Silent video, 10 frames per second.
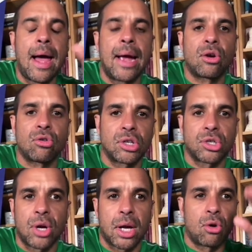and
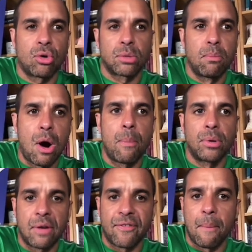cross-check it across
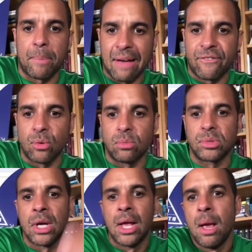multiple different
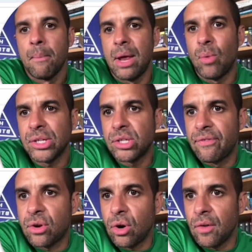platforms. But then once you've got